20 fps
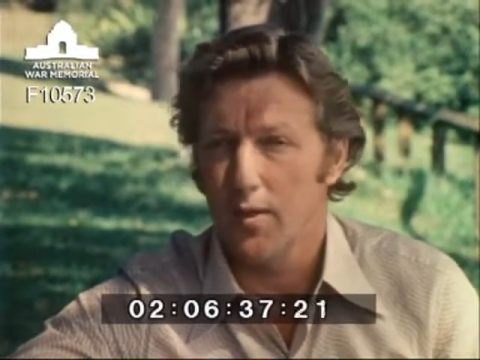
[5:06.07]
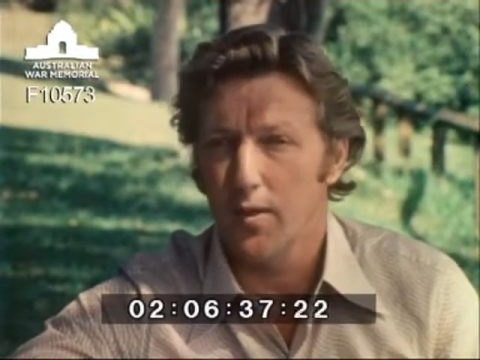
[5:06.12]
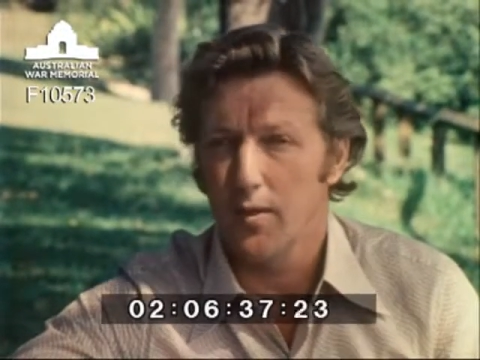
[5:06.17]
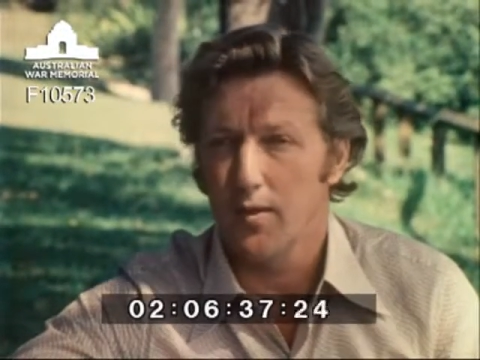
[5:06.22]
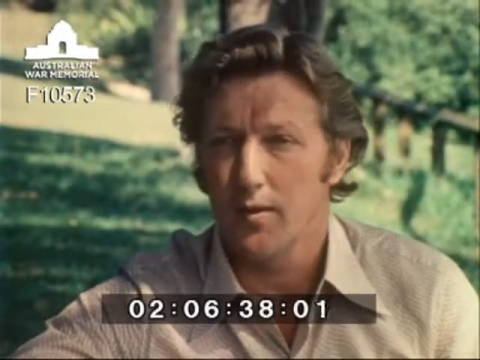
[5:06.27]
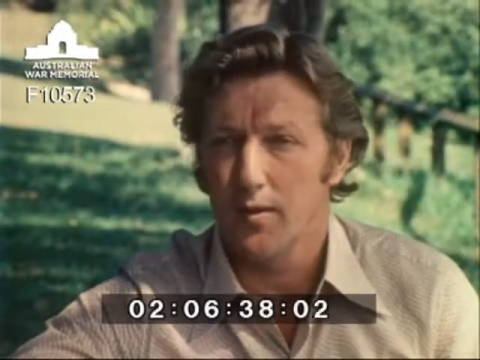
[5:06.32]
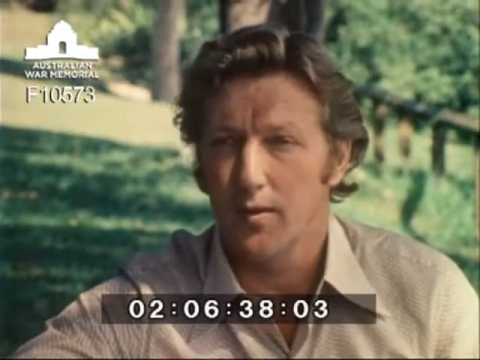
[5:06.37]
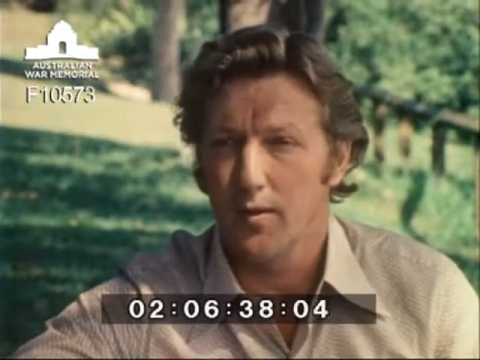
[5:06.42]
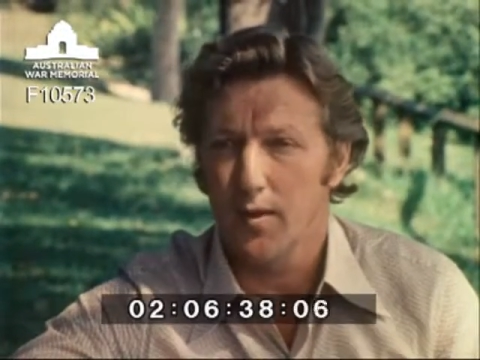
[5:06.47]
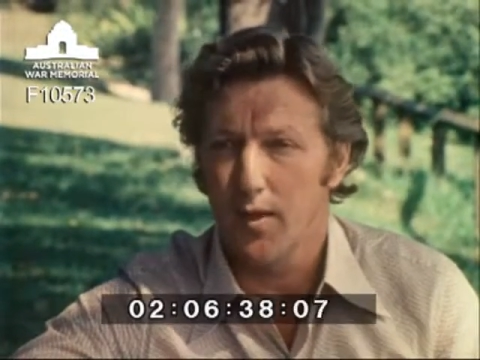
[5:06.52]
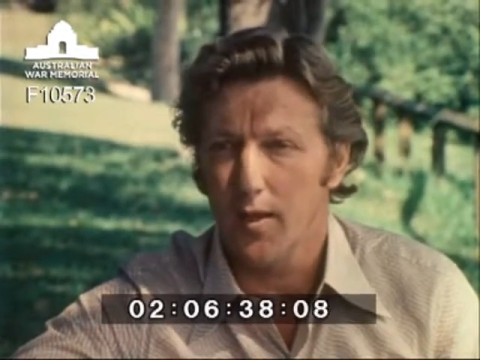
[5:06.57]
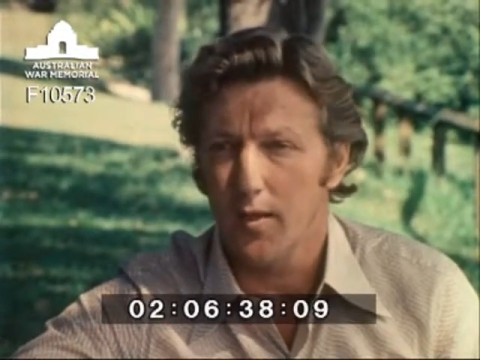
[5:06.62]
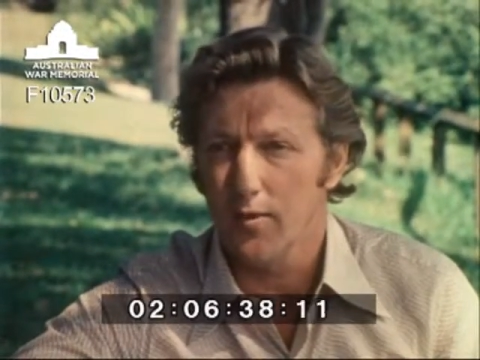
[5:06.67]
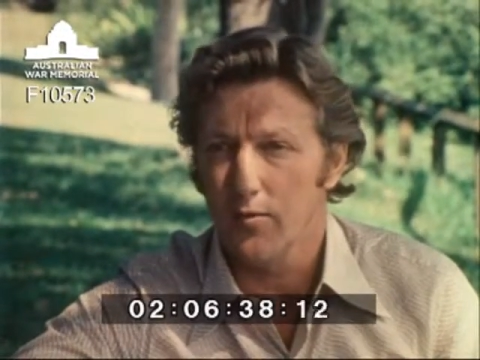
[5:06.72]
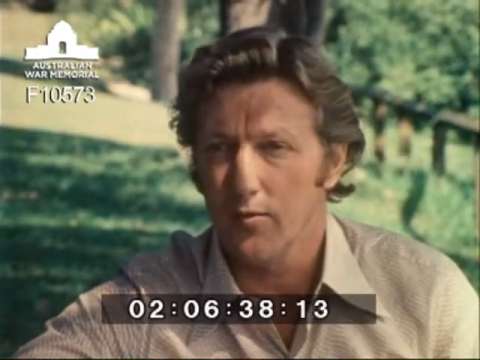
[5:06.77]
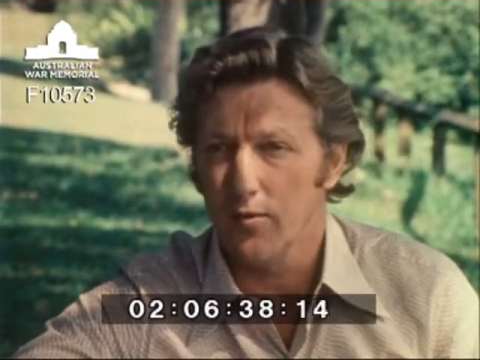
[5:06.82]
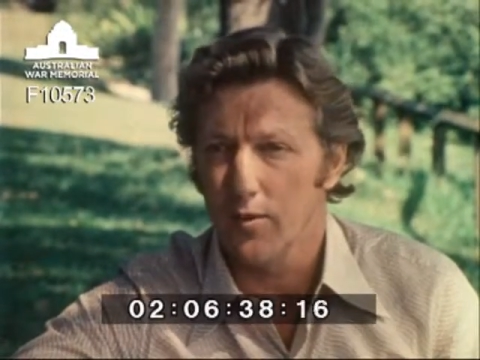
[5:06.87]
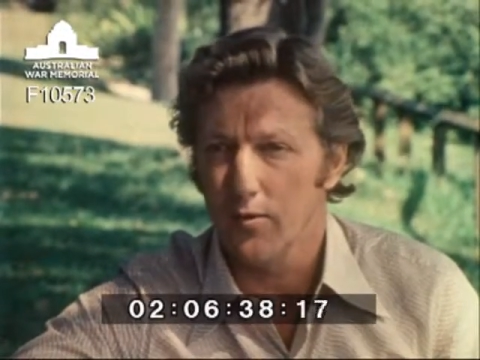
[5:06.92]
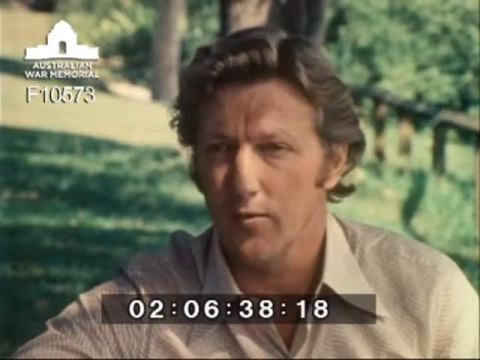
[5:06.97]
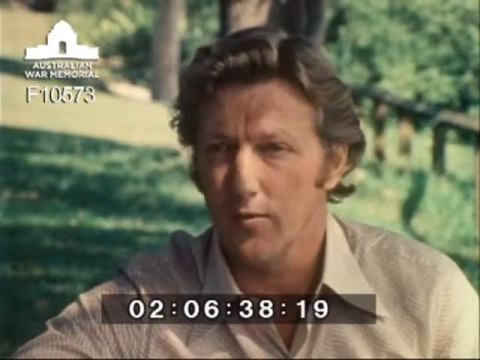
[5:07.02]
In the other
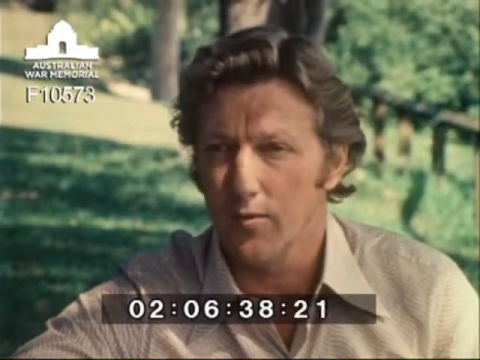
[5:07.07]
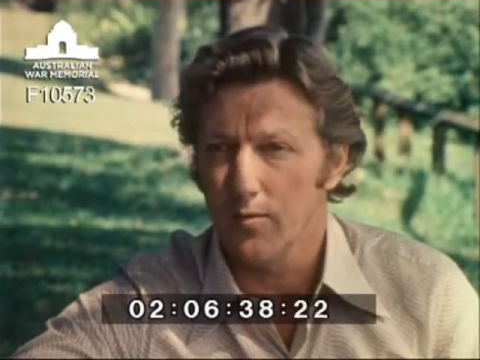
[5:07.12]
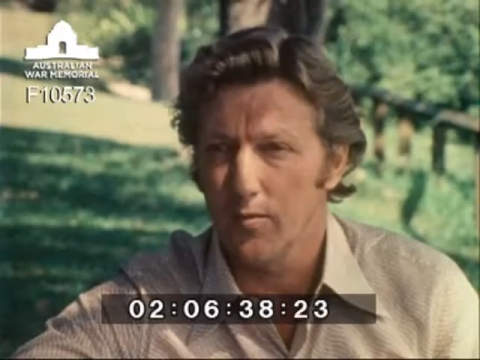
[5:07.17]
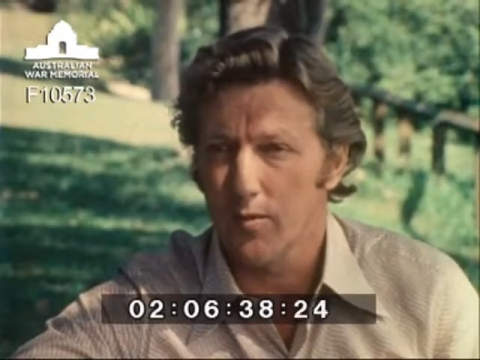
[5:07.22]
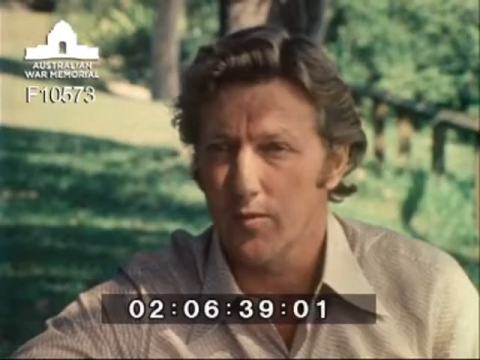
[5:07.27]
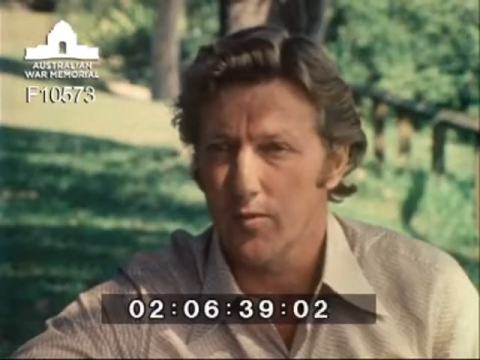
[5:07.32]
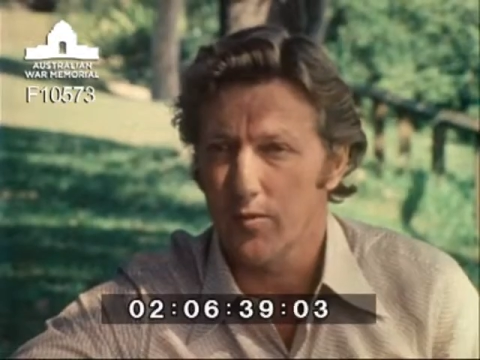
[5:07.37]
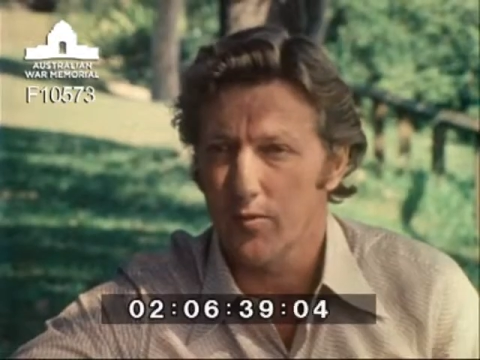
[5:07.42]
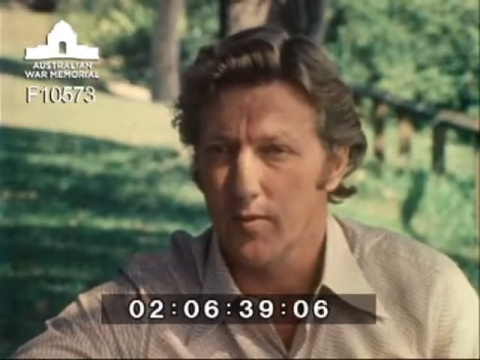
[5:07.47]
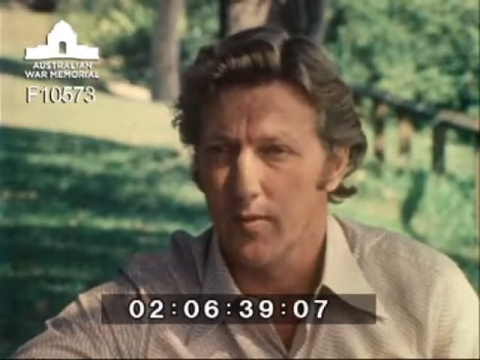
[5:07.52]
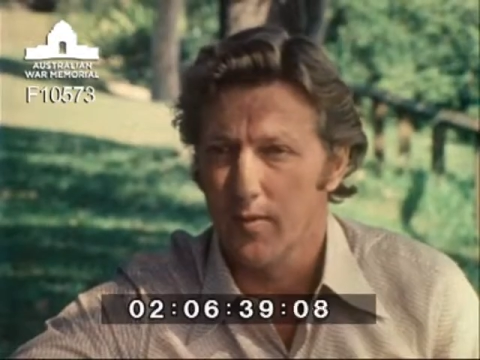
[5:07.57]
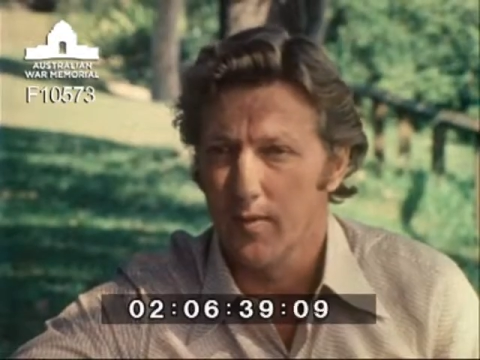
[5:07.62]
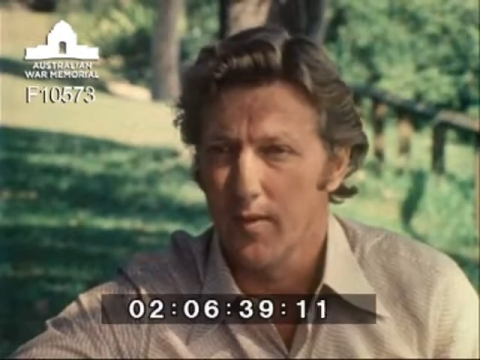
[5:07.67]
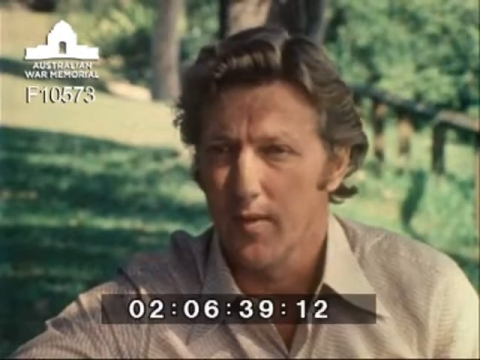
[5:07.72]
sense, it was